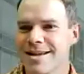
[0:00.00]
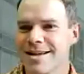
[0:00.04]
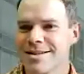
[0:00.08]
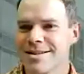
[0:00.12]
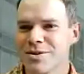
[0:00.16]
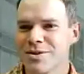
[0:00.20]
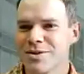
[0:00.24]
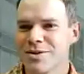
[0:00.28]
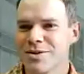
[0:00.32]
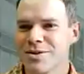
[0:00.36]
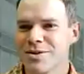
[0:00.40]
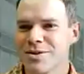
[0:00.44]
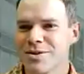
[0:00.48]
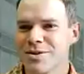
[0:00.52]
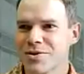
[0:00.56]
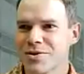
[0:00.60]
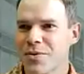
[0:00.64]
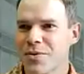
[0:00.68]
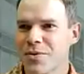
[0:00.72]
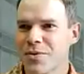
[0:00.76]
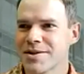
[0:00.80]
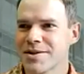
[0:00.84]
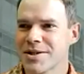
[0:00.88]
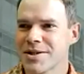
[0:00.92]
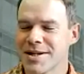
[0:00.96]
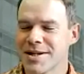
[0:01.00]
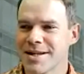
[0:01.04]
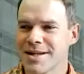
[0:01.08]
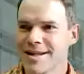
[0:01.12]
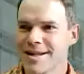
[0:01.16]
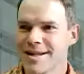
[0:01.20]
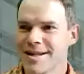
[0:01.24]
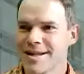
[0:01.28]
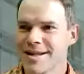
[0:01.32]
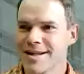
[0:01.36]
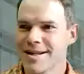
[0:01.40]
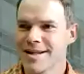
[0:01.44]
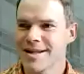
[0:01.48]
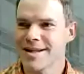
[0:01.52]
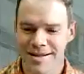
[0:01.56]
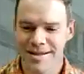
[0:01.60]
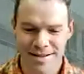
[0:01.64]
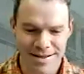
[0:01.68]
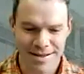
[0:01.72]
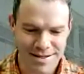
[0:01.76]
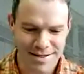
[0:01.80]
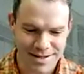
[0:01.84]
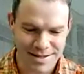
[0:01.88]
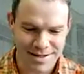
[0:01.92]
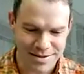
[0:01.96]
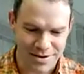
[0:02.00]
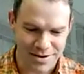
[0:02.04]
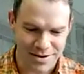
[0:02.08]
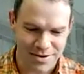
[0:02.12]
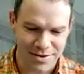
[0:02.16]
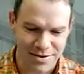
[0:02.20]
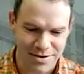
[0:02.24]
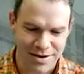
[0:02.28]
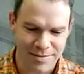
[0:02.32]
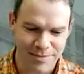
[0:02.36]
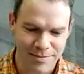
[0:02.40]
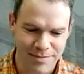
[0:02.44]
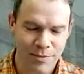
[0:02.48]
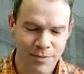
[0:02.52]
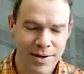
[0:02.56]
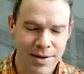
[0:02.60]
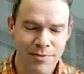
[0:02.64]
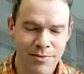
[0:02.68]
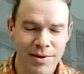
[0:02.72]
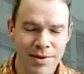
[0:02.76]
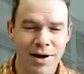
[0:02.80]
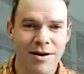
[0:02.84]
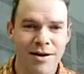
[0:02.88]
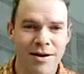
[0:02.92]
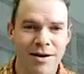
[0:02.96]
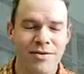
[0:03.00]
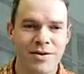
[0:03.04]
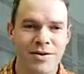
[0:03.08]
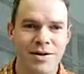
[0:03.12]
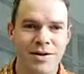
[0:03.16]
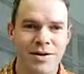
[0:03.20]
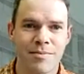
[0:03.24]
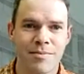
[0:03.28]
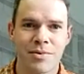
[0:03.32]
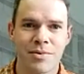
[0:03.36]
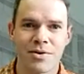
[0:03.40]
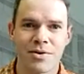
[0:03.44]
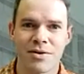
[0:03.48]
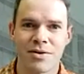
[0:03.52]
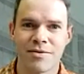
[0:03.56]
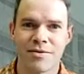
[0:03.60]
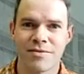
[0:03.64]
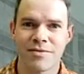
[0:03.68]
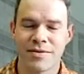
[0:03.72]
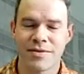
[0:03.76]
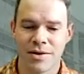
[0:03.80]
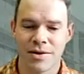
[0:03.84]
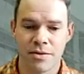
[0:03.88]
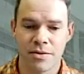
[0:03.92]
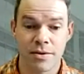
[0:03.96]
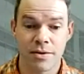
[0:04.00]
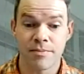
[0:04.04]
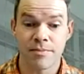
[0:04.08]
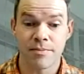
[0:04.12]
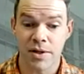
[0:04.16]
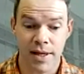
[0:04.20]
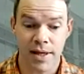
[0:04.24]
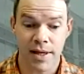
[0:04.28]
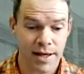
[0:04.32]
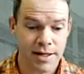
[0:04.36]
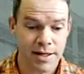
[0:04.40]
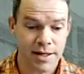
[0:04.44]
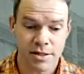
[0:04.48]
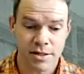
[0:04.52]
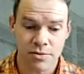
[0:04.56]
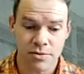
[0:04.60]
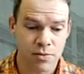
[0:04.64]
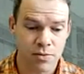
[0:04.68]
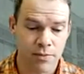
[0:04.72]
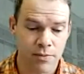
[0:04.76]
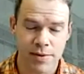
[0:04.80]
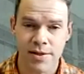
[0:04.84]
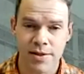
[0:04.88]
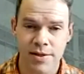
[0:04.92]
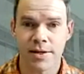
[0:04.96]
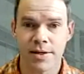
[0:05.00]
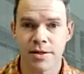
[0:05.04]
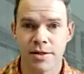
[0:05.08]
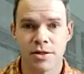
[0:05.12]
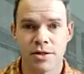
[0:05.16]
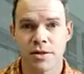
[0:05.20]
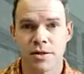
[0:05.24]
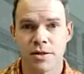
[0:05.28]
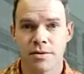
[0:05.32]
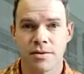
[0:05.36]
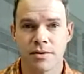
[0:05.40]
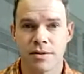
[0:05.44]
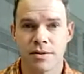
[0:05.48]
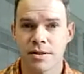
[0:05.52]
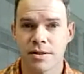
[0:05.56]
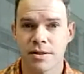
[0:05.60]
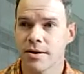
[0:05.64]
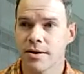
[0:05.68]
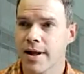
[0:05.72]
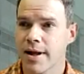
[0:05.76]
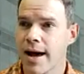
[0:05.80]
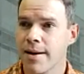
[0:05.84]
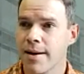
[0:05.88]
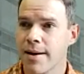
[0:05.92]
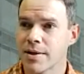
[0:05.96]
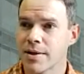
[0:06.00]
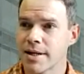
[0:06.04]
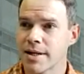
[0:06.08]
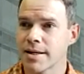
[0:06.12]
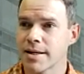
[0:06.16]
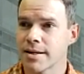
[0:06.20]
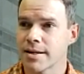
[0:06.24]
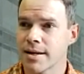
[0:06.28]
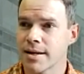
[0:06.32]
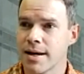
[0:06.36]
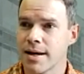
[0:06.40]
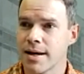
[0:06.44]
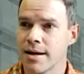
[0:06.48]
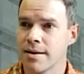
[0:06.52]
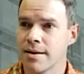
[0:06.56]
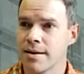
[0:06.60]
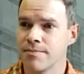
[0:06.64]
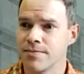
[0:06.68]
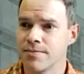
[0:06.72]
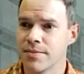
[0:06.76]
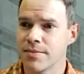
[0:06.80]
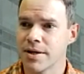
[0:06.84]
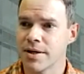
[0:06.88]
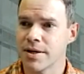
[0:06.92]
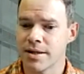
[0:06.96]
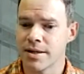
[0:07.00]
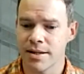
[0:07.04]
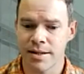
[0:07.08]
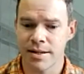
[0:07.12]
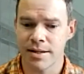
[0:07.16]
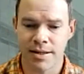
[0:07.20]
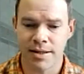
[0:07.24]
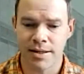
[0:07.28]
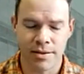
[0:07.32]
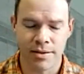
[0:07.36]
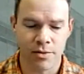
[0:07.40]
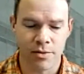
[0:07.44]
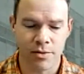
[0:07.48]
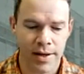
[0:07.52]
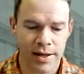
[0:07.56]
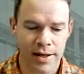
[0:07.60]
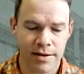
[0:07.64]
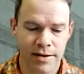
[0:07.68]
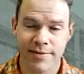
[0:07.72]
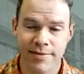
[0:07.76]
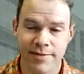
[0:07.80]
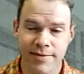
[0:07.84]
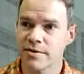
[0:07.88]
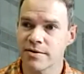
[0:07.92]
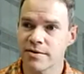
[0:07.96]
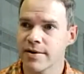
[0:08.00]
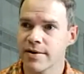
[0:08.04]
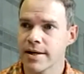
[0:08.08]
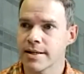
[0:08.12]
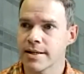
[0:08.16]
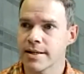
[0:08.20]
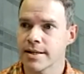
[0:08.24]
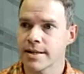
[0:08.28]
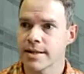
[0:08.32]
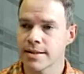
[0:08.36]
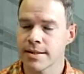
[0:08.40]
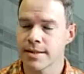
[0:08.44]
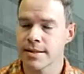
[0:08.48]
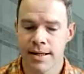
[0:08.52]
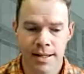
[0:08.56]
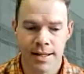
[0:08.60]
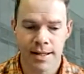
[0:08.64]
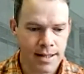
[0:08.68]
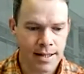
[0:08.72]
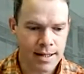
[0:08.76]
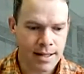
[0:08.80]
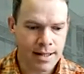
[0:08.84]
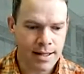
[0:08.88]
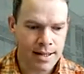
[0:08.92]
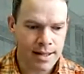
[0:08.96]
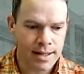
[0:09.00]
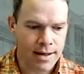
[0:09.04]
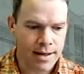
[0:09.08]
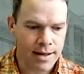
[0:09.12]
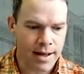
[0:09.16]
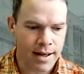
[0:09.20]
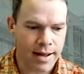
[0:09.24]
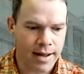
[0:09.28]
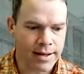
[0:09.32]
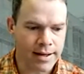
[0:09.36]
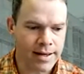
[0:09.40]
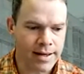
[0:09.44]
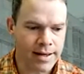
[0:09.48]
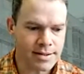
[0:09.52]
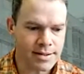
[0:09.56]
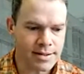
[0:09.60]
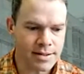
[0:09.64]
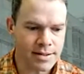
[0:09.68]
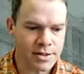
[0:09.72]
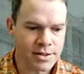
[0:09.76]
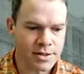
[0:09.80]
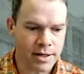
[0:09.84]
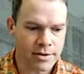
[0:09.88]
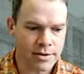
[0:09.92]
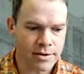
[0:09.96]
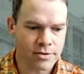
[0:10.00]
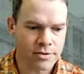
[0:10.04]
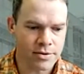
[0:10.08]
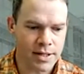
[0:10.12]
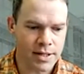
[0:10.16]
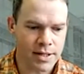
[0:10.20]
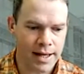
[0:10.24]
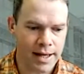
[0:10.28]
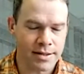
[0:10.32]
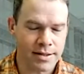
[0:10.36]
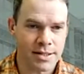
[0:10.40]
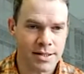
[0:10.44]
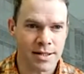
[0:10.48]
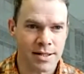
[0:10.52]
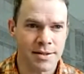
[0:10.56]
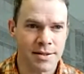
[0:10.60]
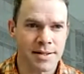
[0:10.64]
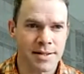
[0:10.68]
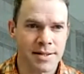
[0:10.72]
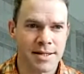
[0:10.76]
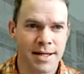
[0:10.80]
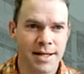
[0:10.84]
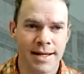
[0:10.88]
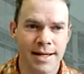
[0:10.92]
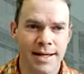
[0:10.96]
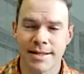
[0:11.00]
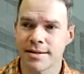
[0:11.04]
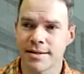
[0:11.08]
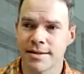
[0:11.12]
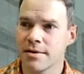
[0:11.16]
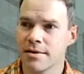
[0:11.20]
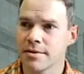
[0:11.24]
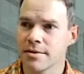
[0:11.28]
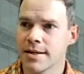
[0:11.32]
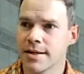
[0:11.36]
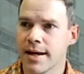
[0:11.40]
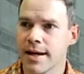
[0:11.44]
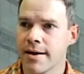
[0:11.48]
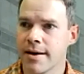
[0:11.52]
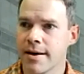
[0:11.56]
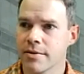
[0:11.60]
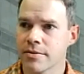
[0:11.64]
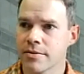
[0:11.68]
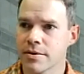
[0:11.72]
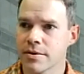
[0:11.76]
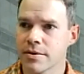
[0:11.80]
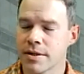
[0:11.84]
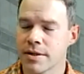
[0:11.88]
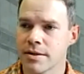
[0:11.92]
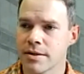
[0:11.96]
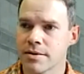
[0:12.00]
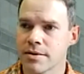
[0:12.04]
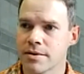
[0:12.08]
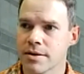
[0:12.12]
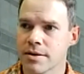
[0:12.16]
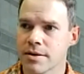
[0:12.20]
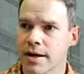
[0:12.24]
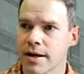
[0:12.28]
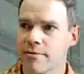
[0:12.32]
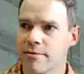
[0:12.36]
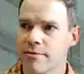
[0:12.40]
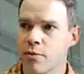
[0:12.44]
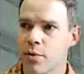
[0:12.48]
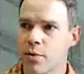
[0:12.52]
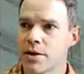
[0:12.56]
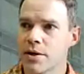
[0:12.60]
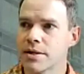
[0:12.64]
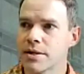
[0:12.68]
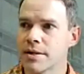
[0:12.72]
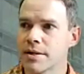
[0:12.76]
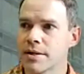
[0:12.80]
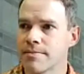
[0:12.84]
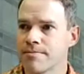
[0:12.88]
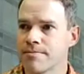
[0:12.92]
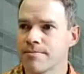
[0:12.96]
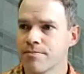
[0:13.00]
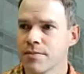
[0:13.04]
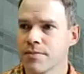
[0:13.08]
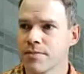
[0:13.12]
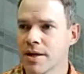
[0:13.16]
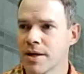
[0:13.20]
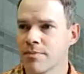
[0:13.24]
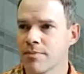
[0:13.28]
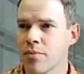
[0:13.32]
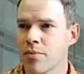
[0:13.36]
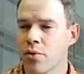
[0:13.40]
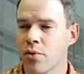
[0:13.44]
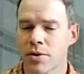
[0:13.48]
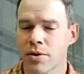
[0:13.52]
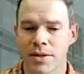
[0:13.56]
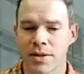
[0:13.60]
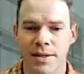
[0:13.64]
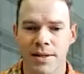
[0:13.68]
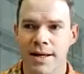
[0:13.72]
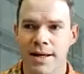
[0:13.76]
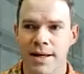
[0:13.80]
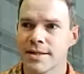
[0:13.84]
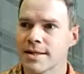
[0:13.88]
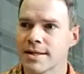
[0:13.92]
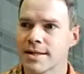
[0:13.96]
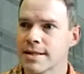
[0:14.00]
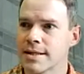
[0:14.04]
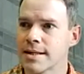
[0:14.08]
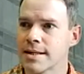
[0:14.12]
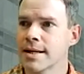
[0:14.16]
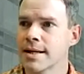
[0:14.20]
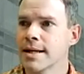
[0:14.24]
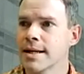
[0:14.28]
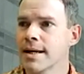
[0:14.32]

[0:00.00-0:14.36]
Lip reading: a really good question, and this is hard. I mean, we offer a number of implications, what we think should start happening in the wake of these findings. I guess in general, to kind of synthesize it all down to kind of one important lesson,